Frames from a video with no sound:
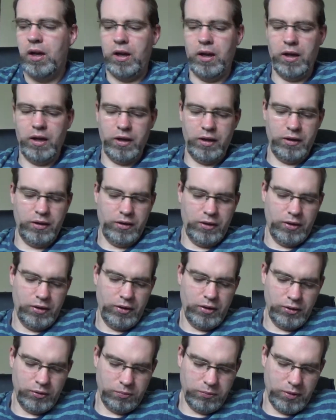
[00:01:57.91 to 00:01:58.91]
And
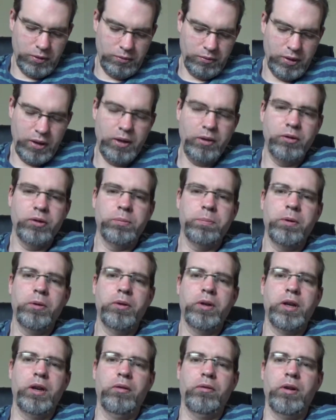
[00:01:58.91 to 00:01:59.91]
this one, when I was
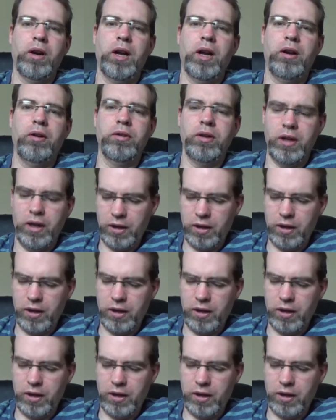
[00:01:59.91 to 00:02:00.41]
poking around,